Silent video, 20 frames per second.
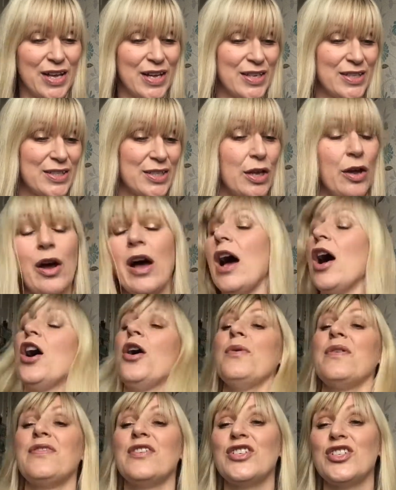So I hope
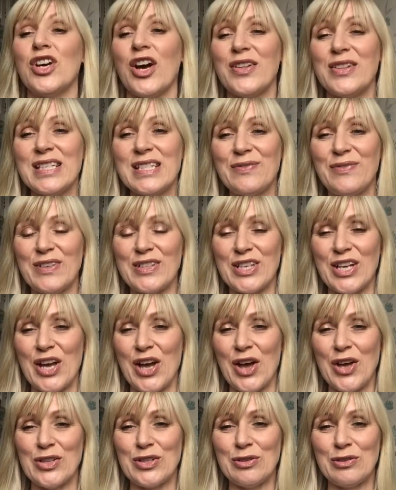you've enjoyed this
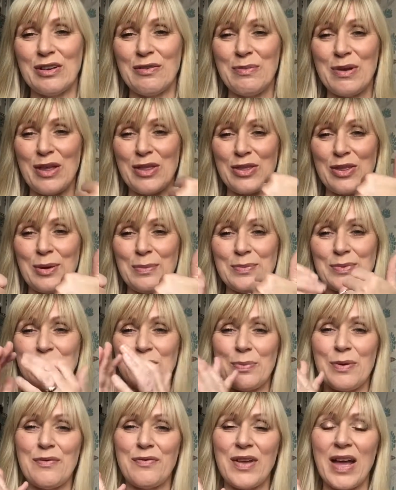video. Do give me a thumbs
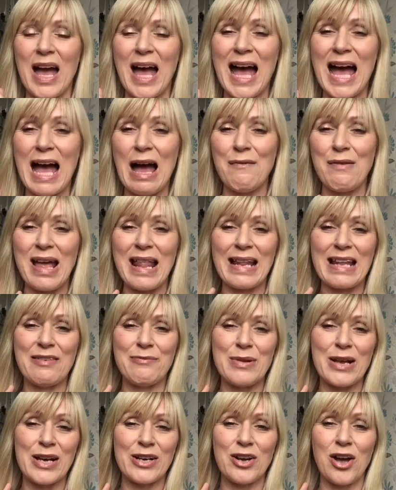up if you have and leave
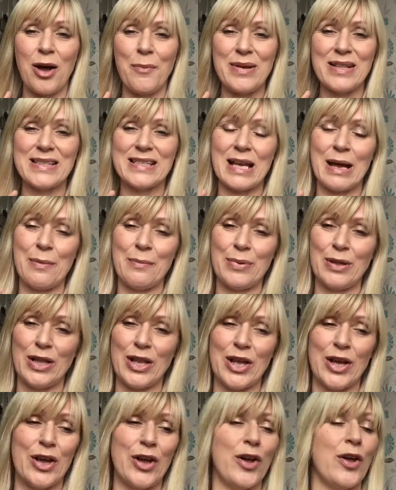me a comment down
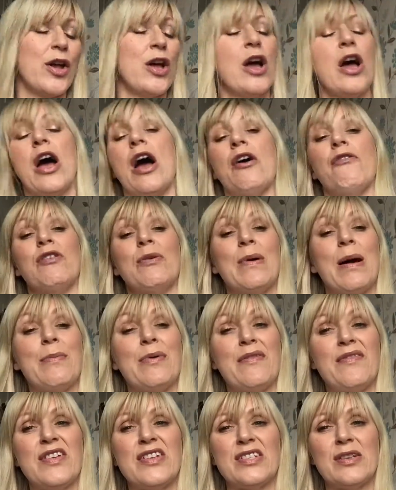below. Remember,
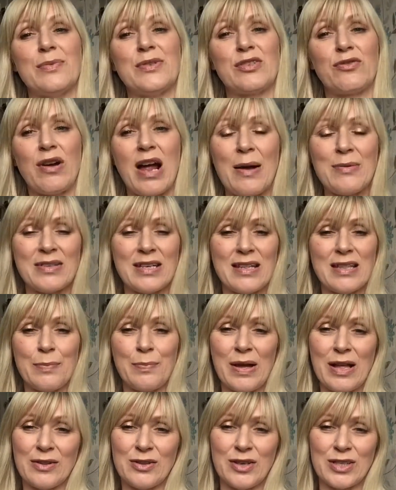if you subscribe, to hit the
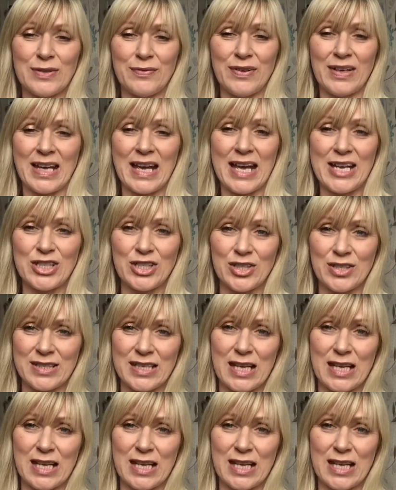bell notification, because